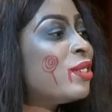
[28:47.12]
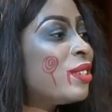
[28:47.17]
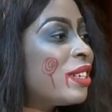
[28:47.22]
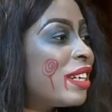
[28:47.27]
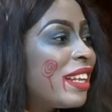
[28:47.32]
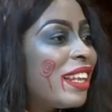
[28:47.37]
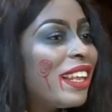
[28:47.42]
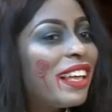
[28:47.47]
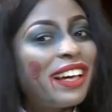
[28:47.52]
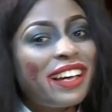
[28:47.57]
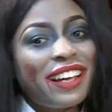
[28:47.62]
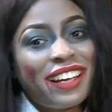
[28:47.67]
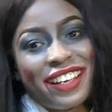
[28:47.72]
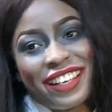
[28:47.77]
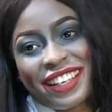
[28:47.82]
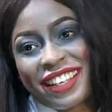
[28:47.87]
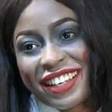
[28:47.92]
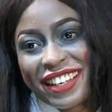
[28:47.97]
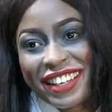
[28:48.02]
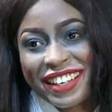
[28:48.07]
look
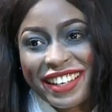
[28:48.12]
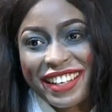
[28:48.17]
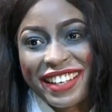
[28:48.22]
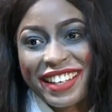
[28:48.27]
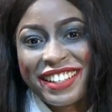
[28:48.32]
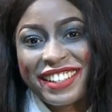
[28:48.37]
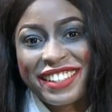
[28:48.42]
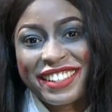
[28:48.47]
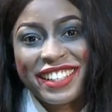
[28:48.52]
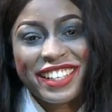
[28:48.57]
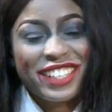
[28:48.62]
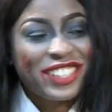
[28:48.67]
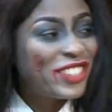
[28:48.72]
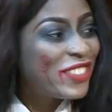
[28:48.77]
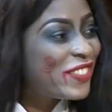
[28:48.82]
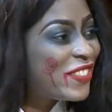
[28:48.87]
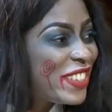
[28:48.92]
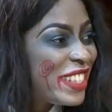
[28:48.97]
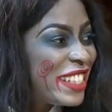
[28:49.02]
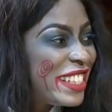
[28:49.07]
like. You guys
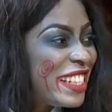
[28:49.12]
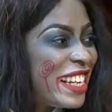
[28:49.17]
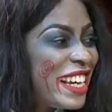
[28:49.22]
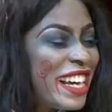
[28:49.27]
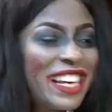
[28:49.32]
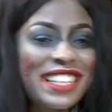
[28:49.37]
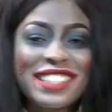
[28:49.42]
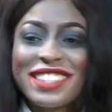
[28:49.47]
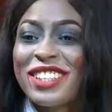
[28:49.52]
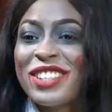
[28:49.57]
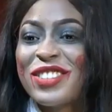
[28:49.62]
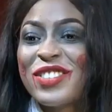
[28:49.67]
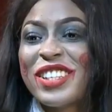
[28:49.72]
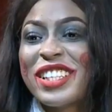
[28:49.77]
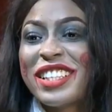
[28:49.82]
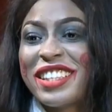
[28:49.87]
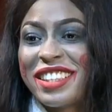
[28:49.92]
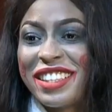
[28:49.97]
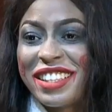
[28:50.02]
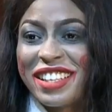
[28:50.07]
should be nice. Tell us what
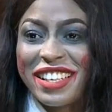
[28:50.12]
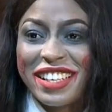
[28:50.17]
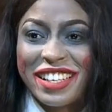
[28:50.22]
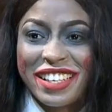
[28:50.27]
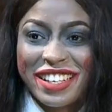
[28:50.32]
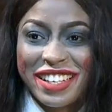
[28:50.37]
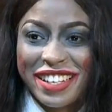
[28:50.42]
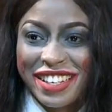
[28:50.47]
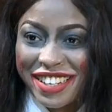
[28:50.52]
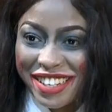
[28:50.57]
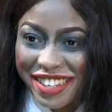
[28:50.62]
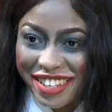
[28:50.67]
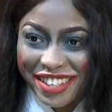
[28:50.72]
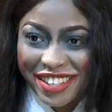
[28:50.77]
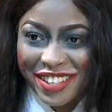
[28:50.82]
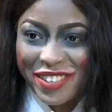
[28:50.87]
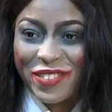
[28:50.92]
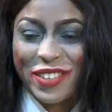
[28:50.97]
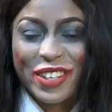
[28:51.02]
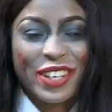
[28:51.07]
you think.
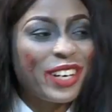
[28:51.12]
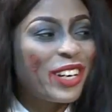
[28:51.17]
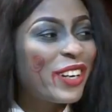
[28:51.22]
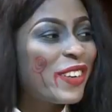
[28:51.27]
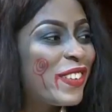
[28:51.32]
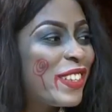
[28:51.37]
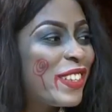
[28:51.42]
About how we